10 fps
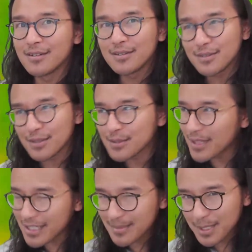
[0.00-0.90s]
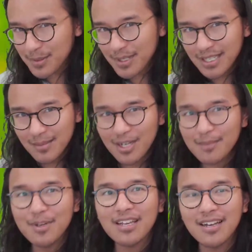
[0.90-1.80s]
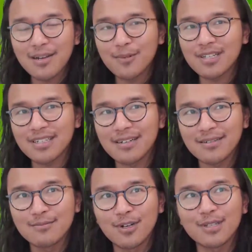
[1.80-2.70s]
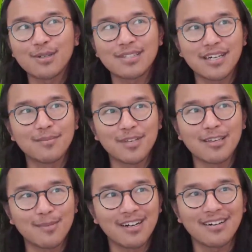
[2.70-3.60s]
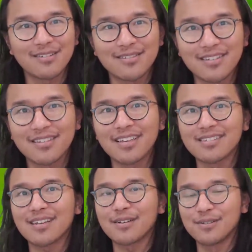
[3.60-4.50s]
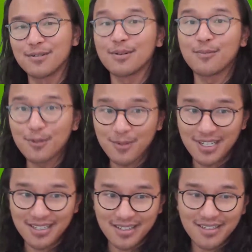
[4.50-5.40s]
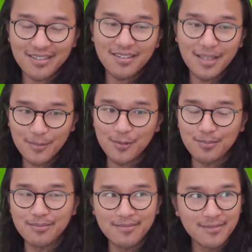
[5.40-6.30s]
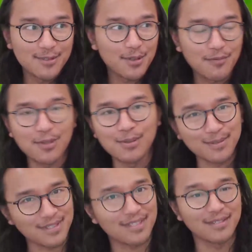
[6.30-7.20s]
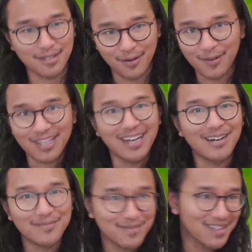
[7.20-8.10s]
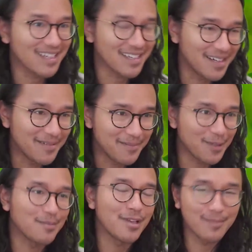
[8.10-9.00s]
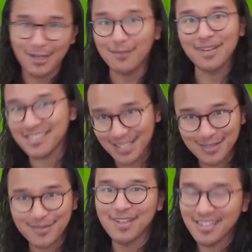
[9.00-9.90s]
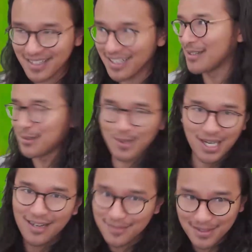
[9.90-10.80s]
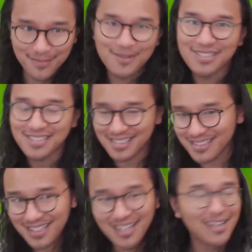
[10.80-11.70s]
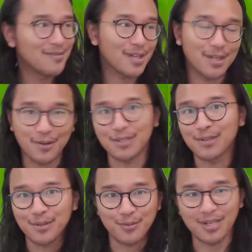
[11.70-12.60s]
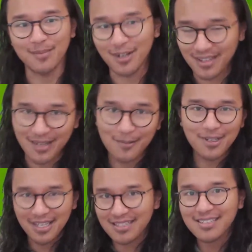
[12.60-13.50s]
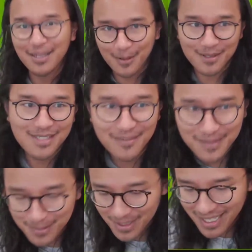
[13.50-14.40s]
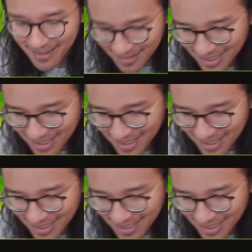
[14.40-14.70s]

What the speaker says: that's a bit tricky, but I kind of want you to tell me about the things I could do in woodwork that would sort of use the skills I already have. Like, it might not make sense for me to learn how to do carving, for instance, if I can already do 3D modeling. I want to kind of take all this stuff into account.